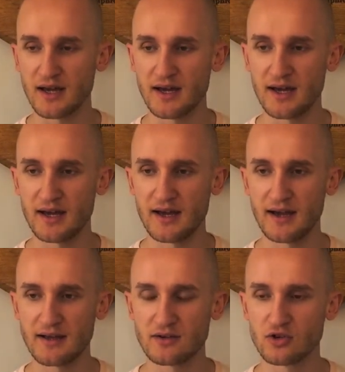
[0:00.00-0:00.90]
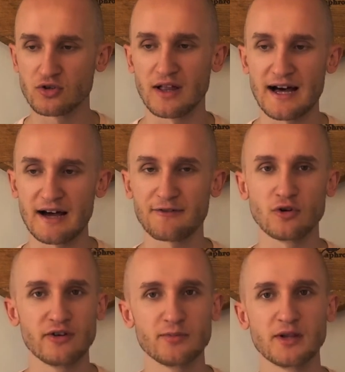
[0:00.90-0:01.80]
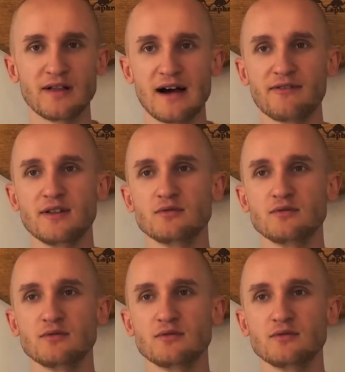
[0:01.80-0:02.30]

Uh, good laugh, got everybody laughing.